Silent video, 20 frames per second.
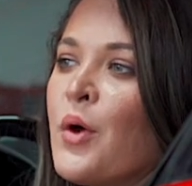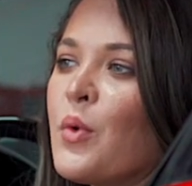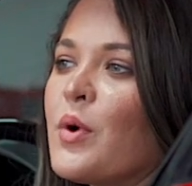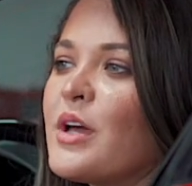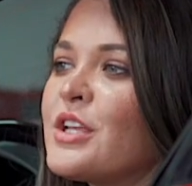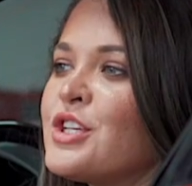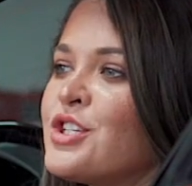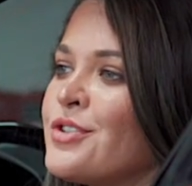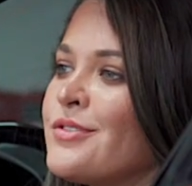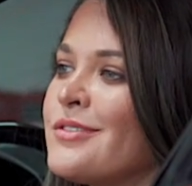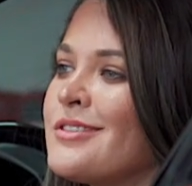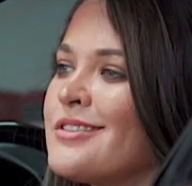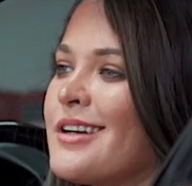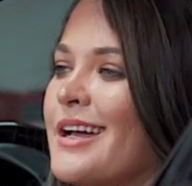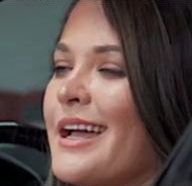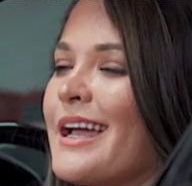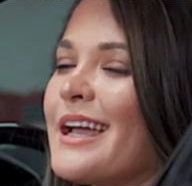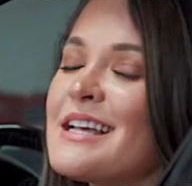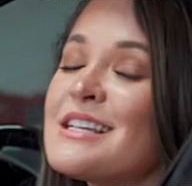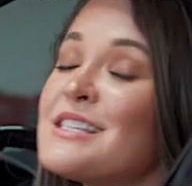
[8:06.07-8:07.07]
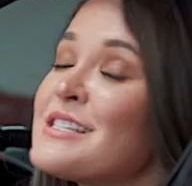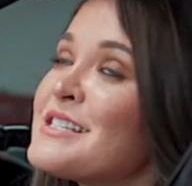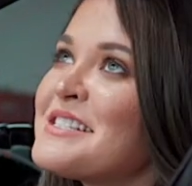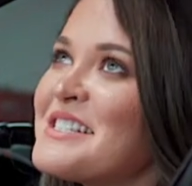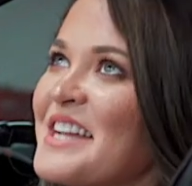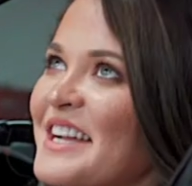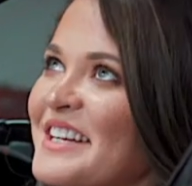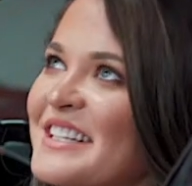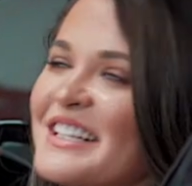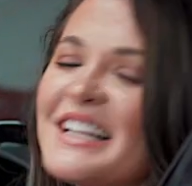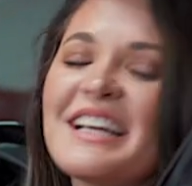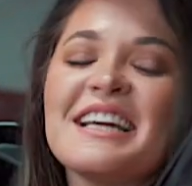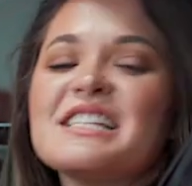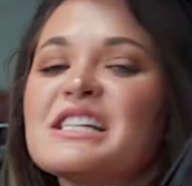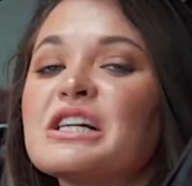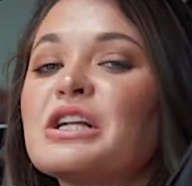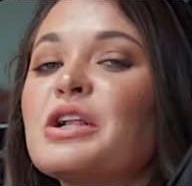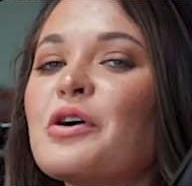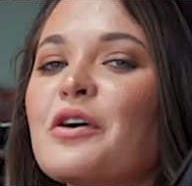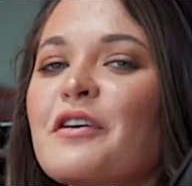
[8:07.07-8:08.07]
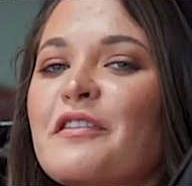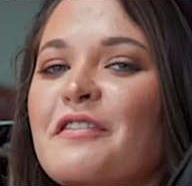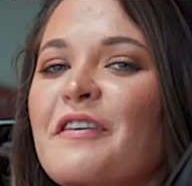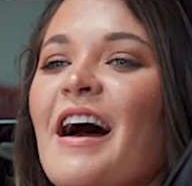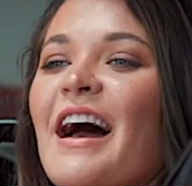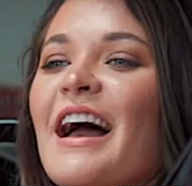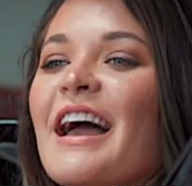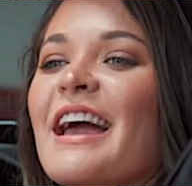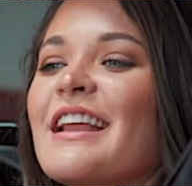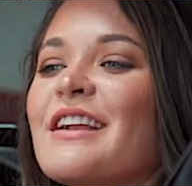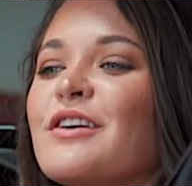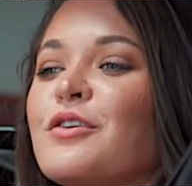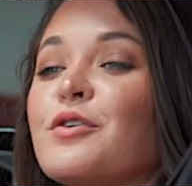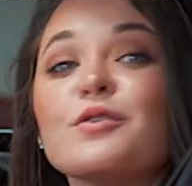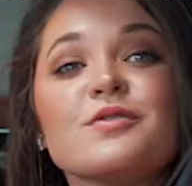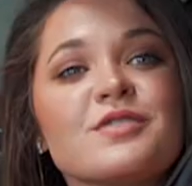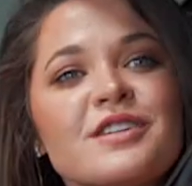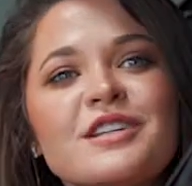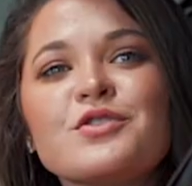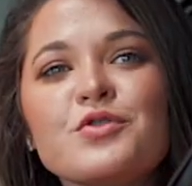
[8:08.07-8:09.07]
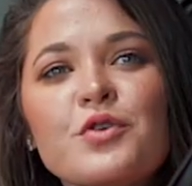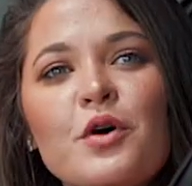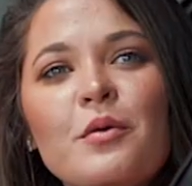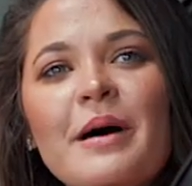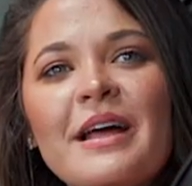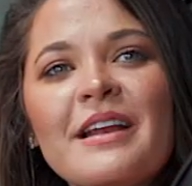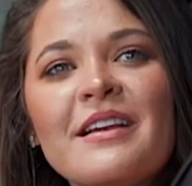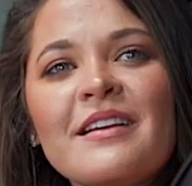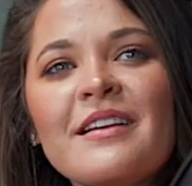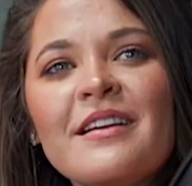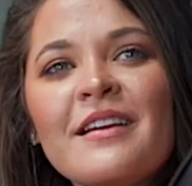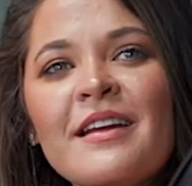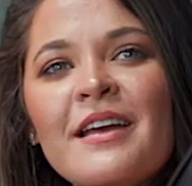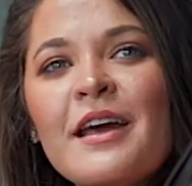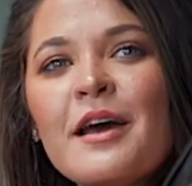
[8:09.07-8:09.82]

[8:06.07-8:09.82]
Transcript: which I guess technically it's a glorified cruise control button,